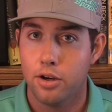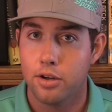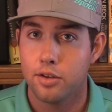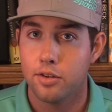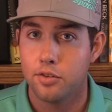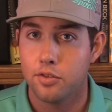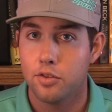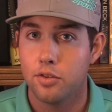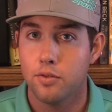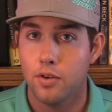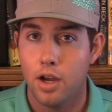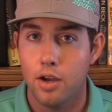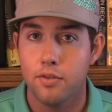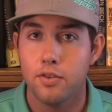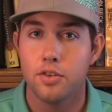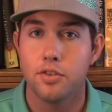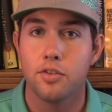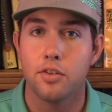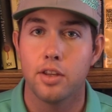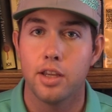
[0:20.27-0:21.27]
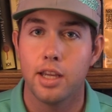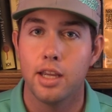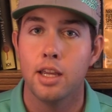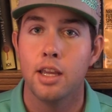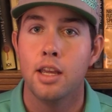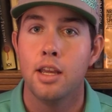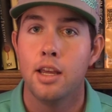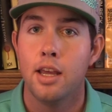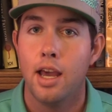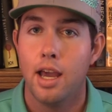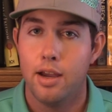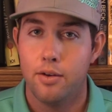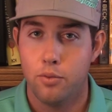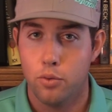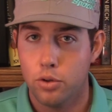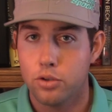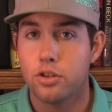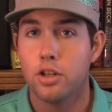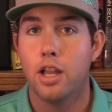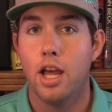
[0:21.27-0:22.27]
because you obviously have
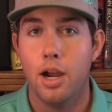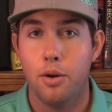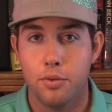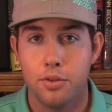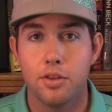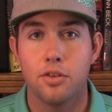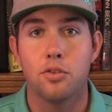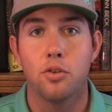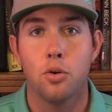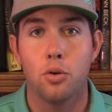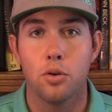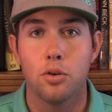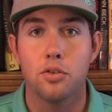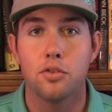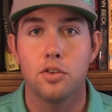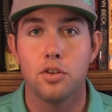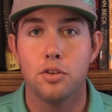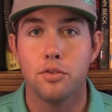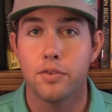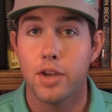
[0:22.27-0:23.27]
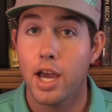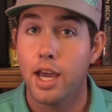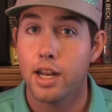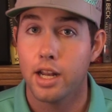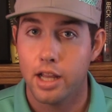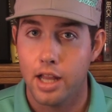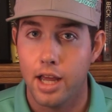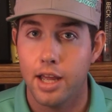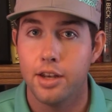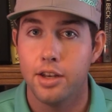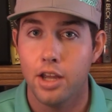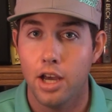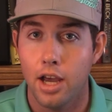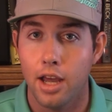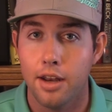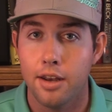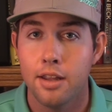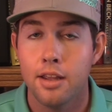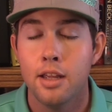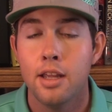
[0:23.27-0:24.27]
worked a lot with this horse and you've gotten a lot
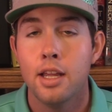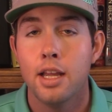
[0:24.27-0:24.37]
done.